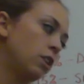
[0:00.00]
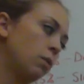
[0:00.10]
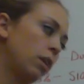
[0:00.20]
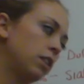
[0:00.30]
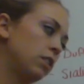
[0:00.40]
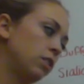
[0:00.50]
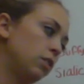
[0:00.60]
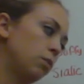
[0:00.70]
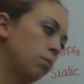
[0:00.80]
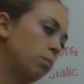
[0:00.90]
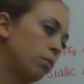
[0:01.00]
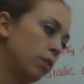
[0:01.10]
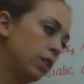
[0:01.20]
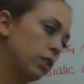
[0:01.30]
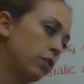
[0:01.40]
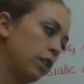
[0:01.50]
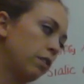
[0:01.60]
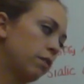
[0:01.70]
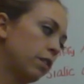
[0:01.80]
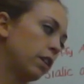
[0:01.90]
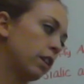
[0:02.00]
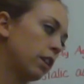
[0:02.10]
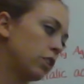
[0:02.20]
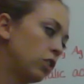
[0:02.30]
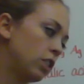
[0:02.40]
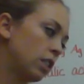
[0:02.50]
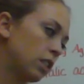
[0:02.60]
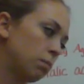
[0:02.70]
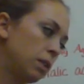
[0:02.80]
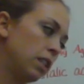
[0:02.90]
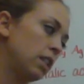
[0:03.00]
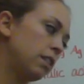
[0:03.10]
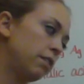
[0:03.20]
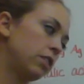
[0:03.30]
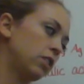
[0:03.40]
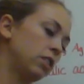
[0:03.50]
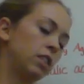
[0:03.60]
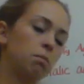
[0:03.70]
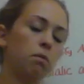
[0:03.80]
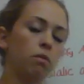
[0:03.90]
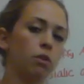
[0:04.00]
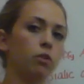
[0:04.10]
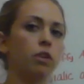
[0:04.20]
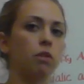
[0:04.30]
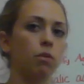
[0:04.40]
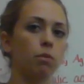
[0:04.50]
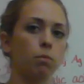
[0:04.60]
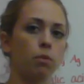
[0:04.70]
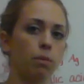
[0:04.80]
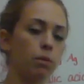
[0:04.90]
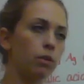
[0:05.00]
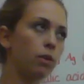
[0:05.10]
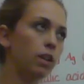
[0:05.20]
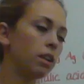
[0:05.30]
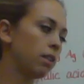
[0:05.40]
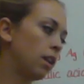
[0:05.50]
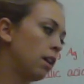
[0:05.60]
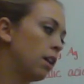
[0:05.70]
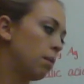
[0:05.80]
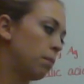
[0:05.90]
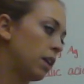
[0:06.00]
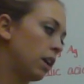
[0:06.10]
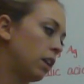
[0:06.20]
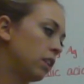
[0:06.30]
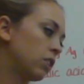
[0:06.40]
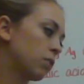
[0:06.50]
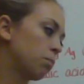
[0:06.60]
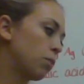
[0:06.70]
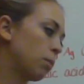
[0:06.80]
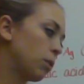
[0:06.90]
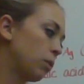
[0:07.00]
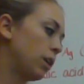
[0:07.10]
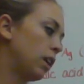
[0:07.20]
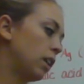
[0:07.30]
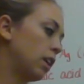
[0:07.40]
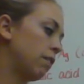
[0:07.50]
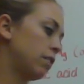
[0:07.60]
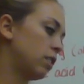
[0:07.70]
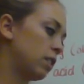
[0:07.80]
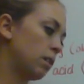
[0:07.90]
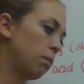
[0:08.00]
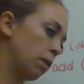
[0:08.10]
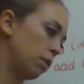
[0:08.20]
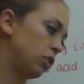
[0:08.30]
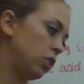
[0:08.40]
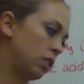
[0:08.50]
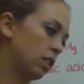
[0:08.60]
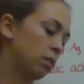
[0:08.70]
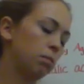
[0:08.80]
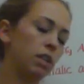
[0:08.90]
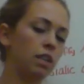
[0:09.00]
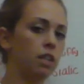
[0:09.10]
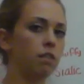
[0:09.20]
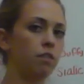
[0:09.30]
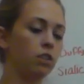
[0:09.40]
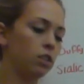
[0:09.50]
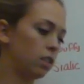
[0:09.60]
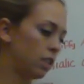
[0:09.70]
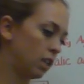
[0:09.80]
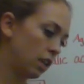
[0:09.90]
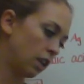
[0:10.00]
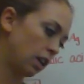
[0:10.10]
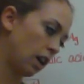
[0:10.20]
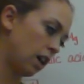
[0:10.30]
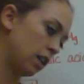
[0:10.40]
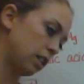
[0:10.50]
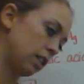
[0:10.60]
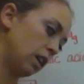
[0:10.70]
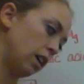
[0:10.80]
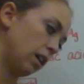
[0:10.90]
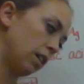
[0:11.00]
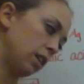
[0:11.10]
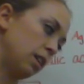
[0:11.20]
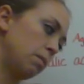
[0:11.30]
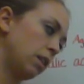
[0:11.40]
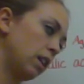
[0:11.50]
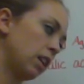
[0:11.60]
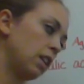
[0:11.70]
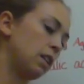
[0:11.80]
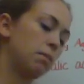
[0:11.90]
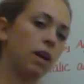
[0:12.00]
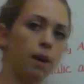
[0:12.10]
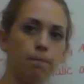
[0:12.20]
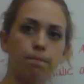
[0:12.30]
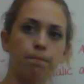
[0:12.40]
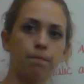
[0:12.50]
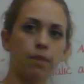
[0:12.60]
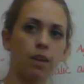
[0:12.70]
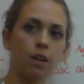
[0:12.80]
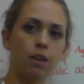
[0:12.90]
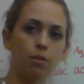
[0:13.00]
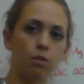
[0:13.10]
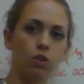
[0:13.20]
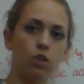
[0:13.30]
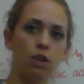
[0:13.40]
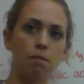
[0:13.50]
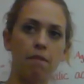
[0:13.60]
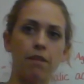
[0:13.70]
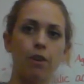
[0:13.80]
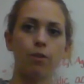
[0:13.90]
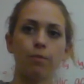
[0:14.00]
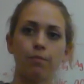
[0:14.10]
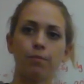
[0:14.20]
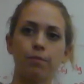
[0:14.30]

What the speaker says: you want to pre-screen for G6PD deficiency before treating with primaquine, because primaquine given to somebody with G6PD deficiency can cause hemolytic anemia, which can be fatal.